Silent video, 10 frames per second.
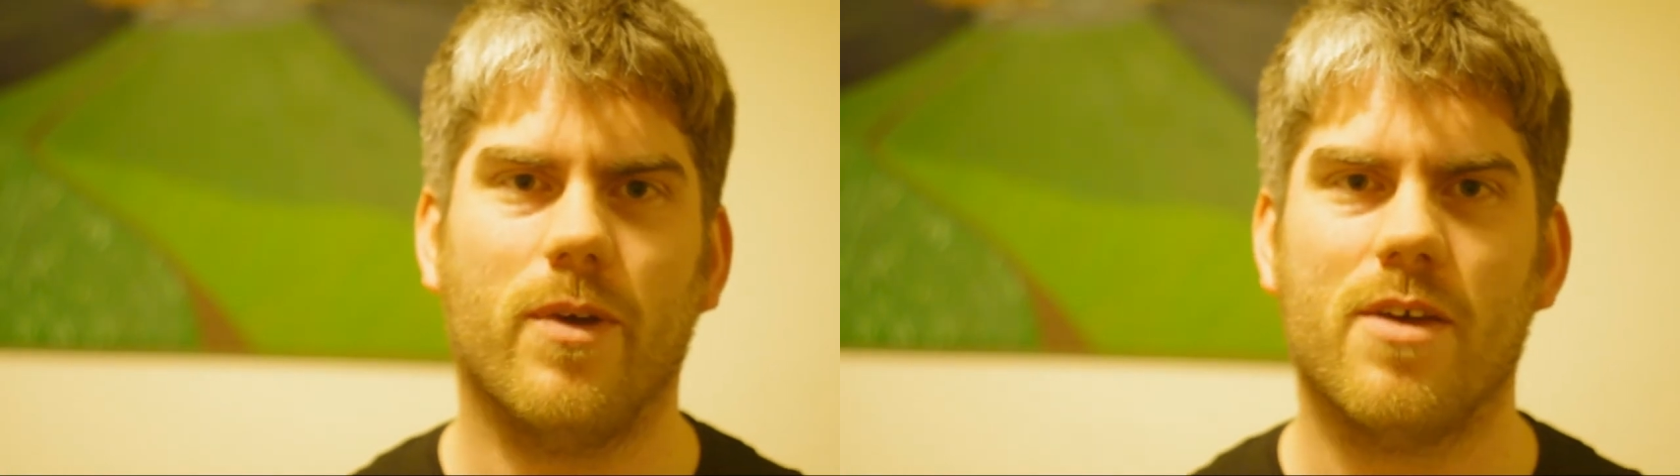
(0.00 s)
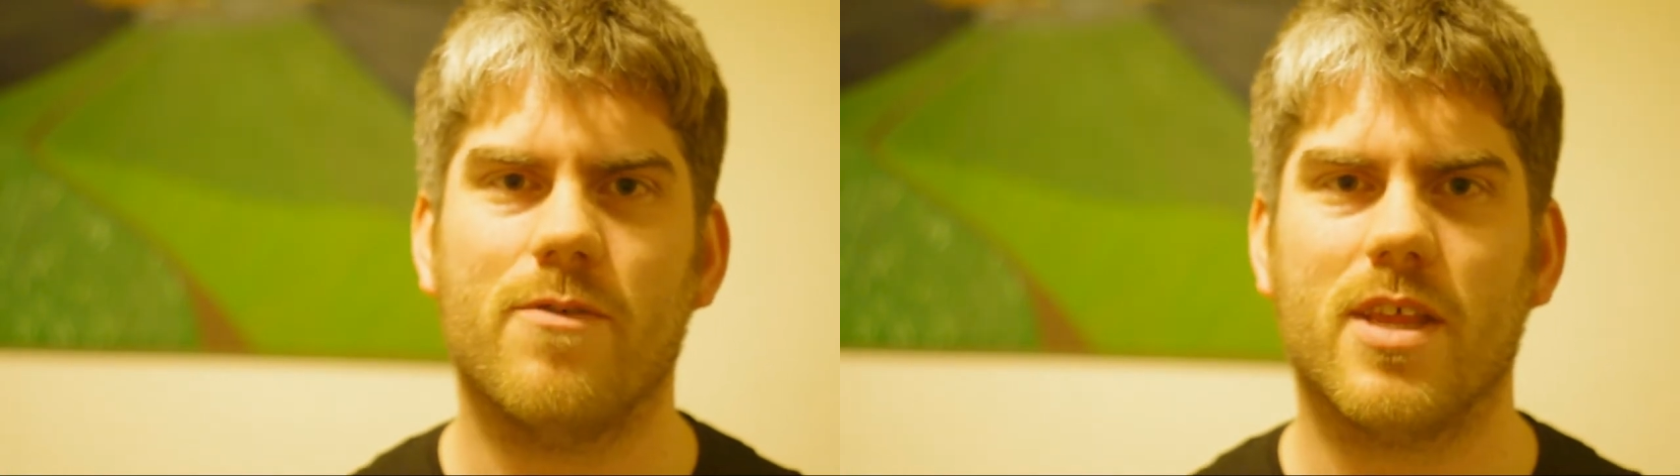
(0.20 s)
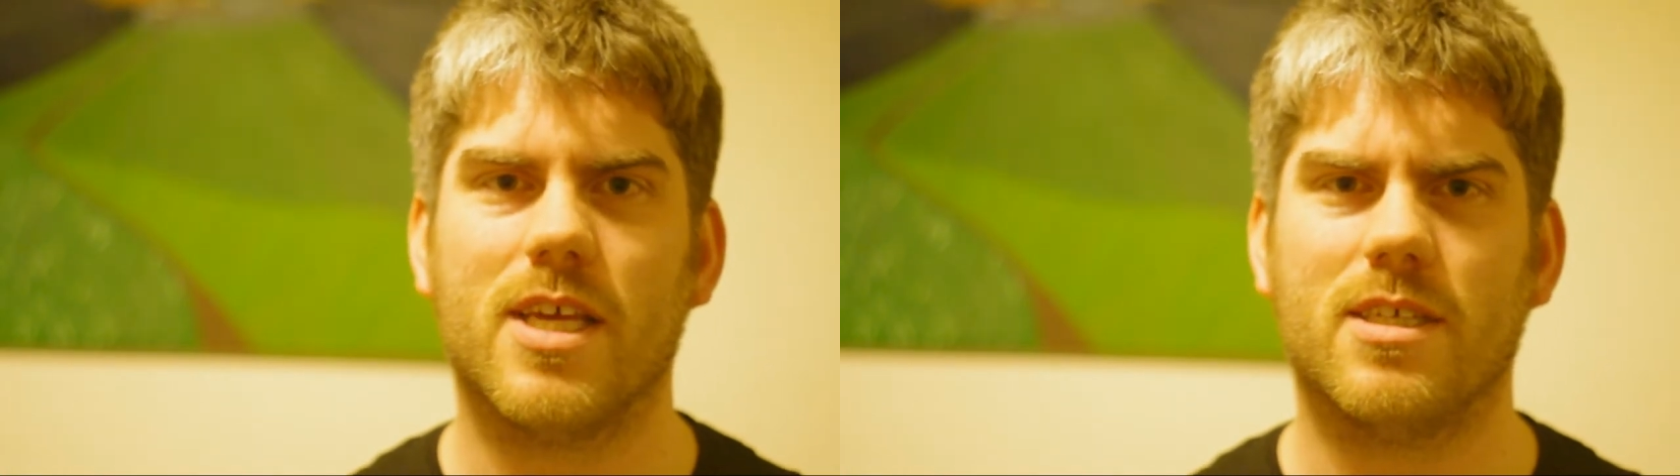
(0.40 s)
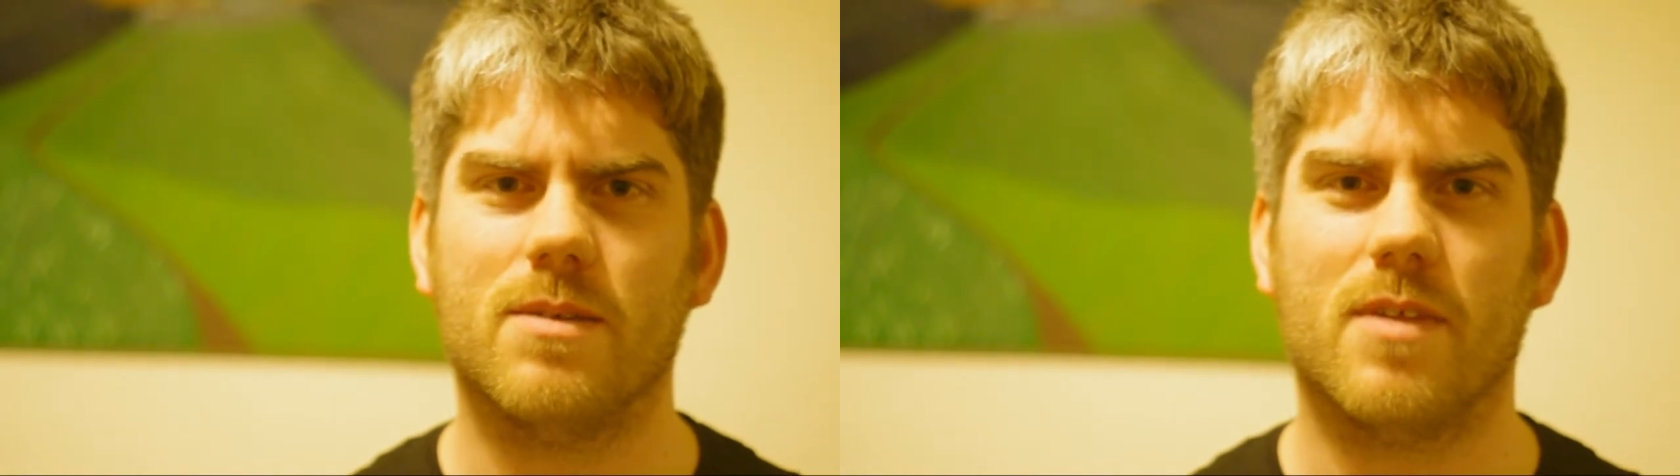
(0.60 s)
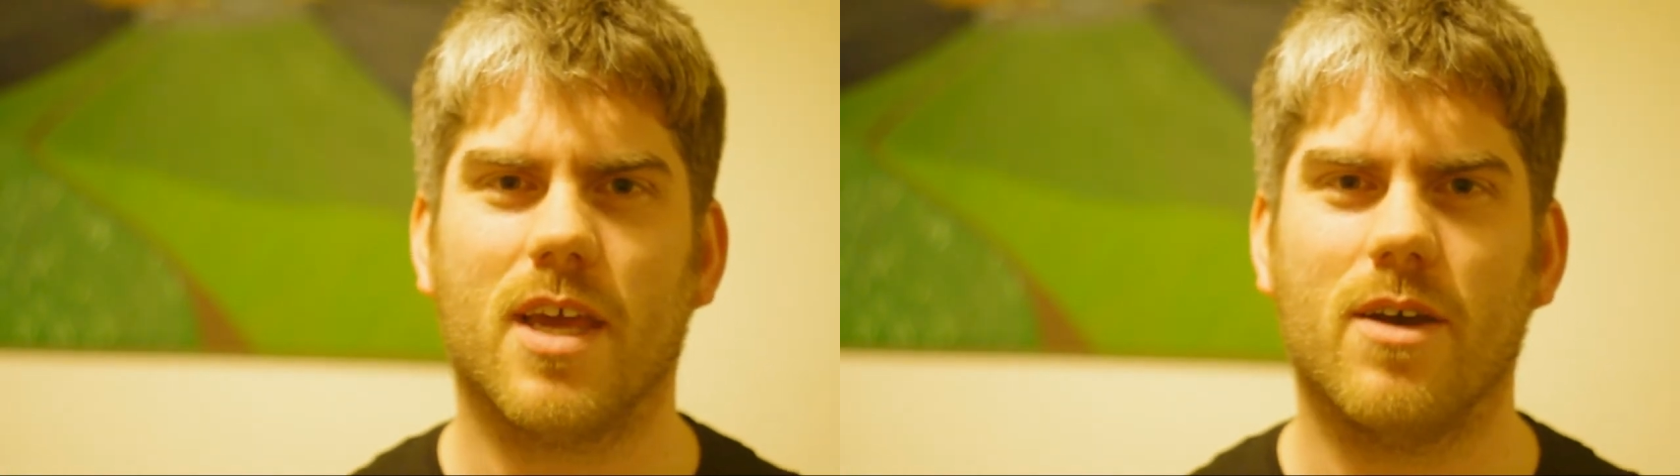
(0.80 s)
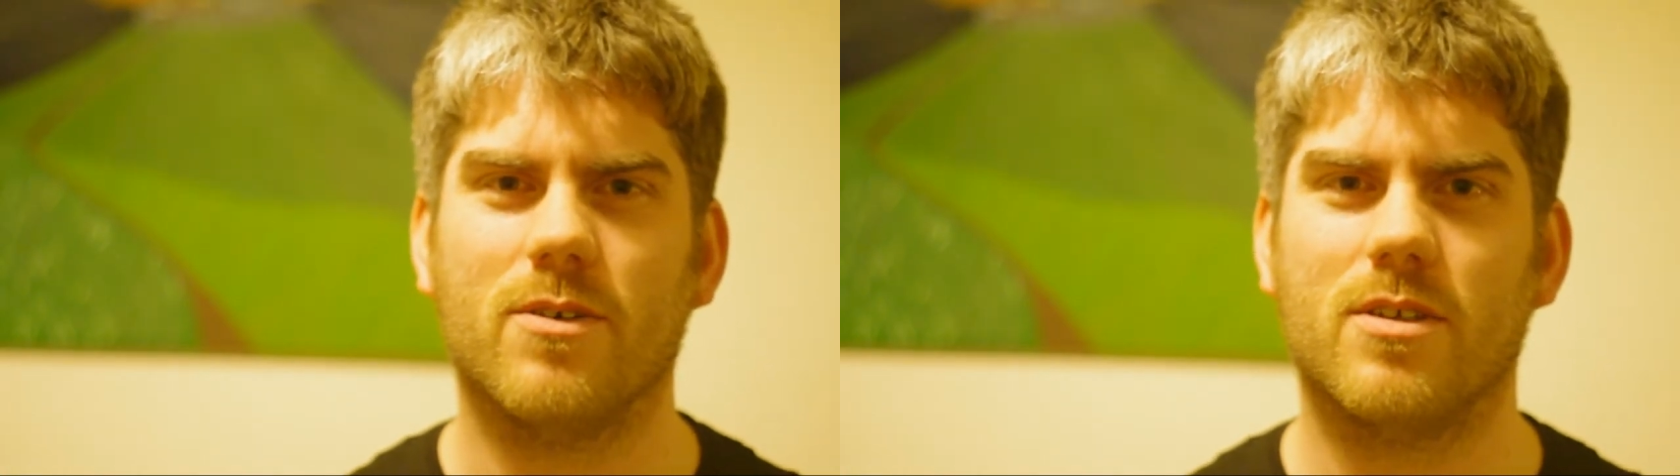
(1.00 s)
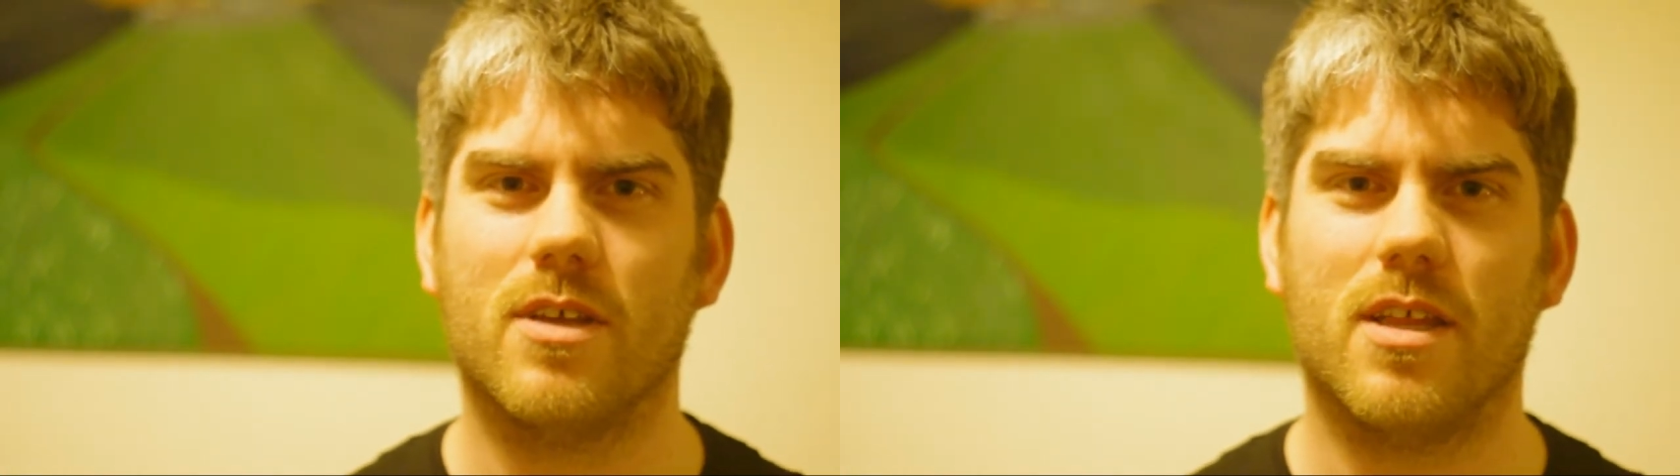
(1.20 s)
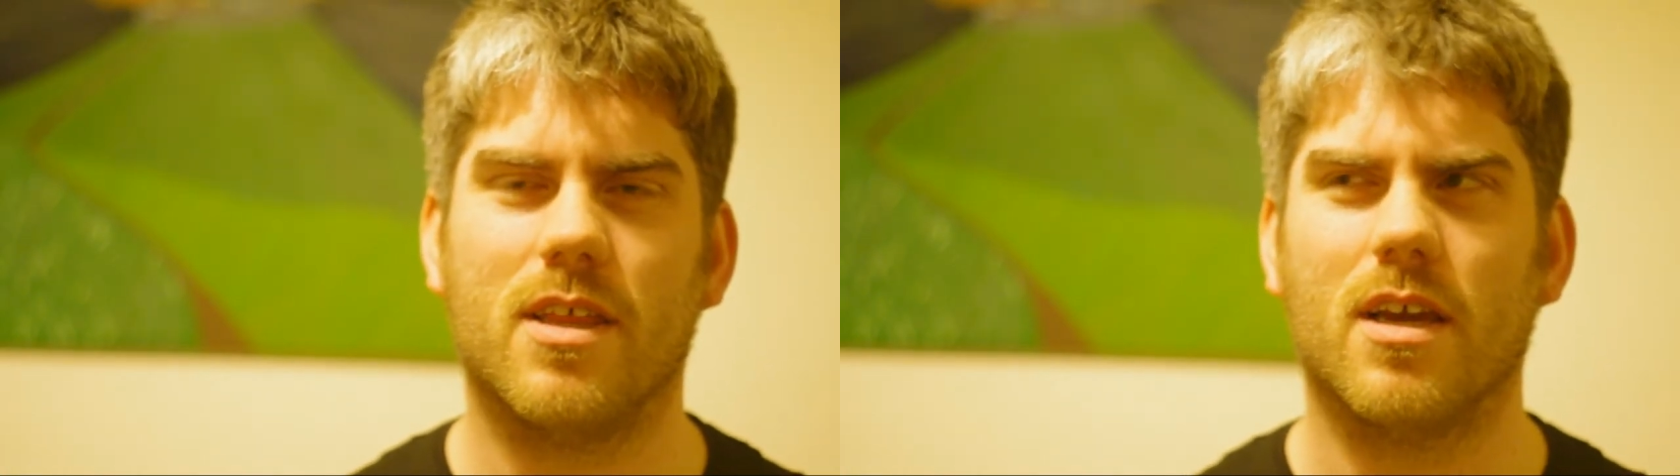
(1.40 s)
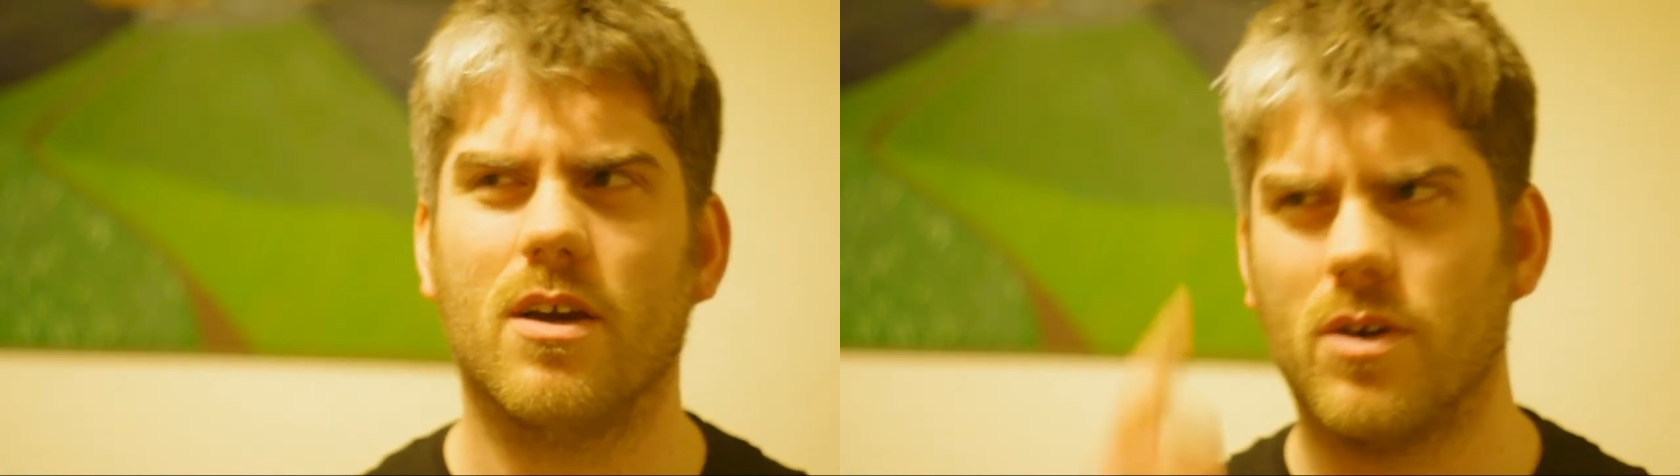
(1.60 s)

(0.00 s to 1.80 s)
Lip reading: Whenever there's something else that I think,